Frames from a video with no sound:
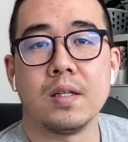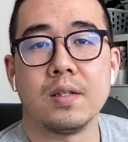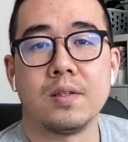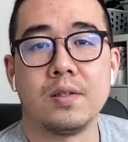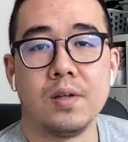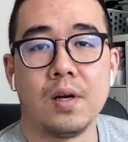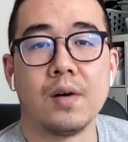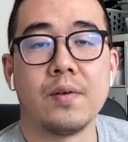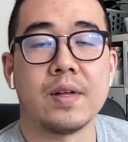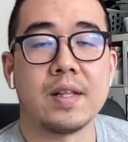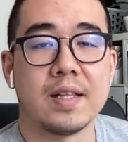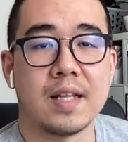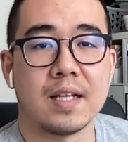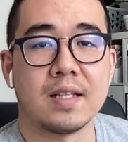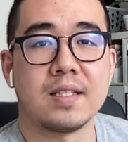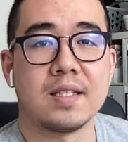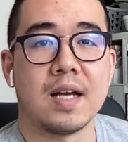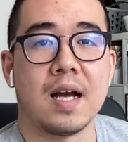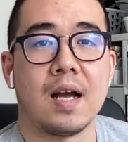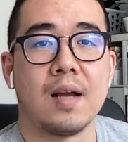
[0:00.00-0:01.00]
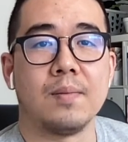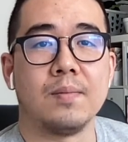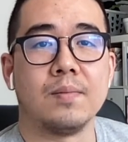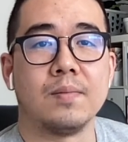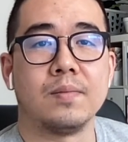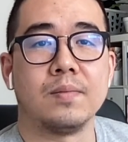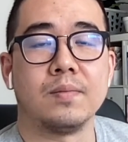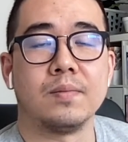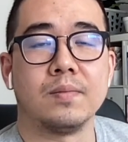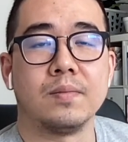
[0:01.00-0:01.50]
during that time.
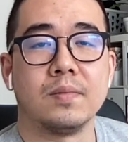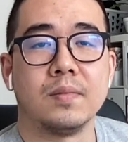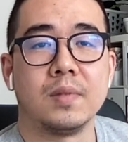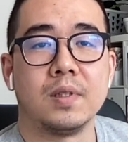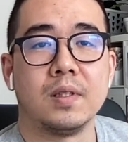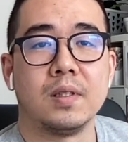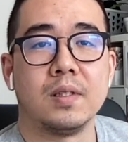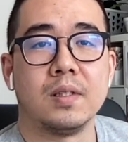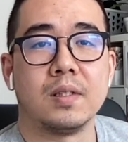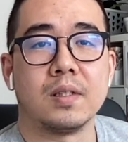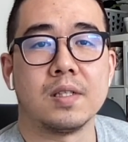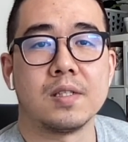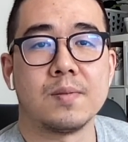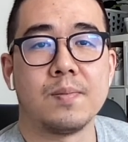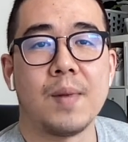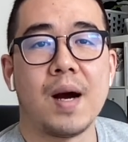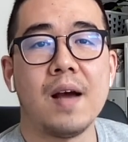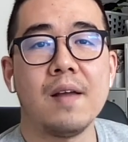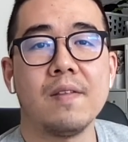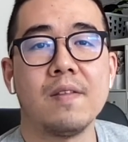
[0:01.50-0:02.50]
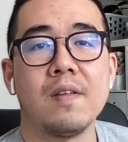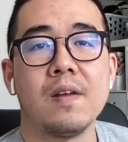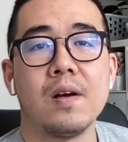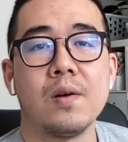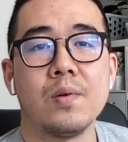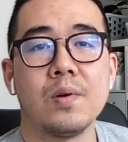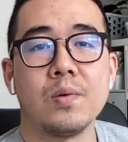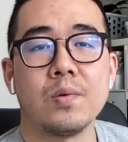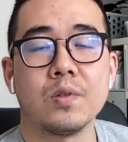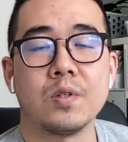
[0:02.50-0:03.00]
Because my
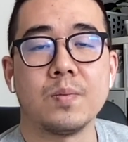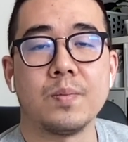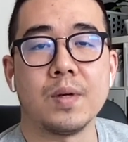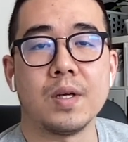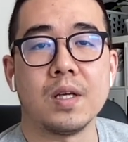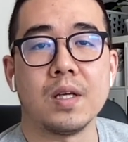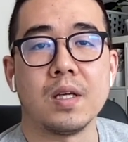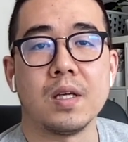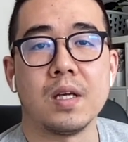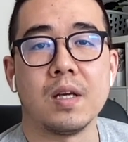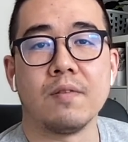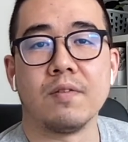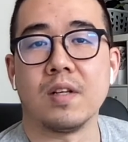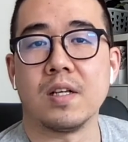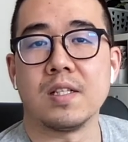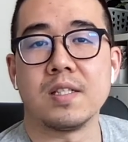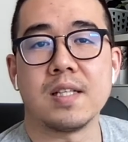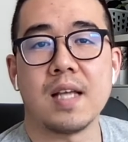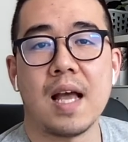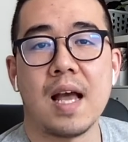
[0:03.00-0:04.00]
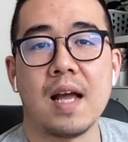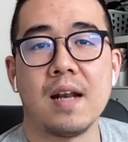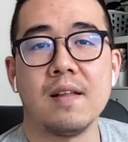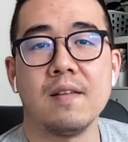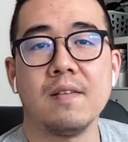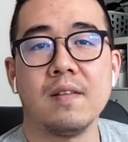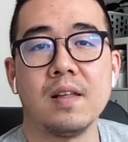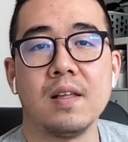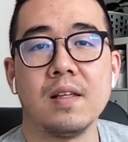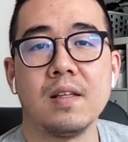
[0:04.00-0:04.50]
theory would be if there's
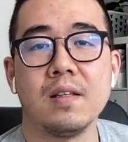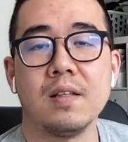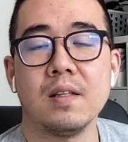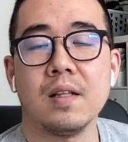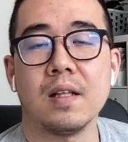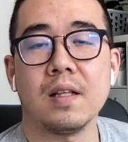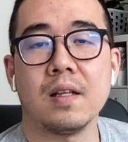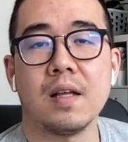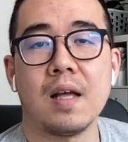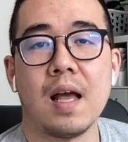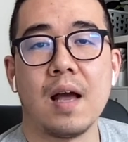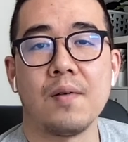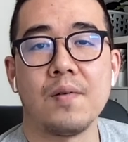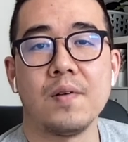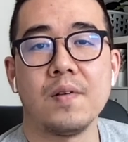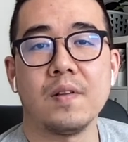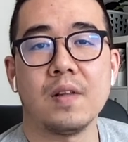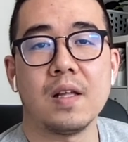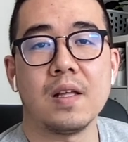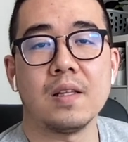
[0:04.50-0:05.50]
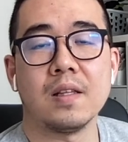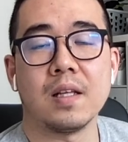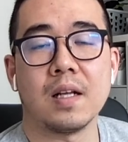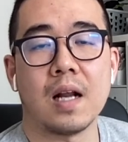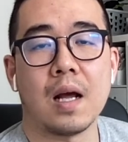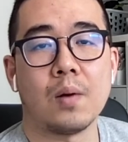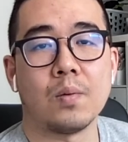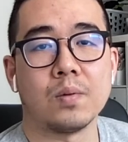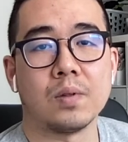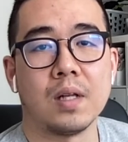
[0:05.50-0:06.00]
everything that
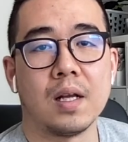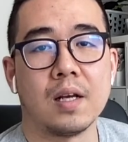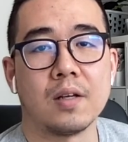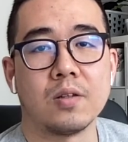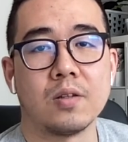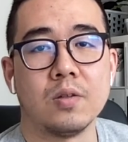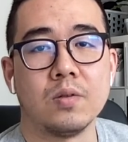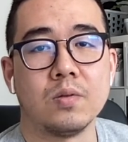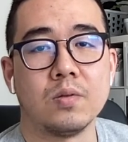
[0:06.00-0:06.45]
I would like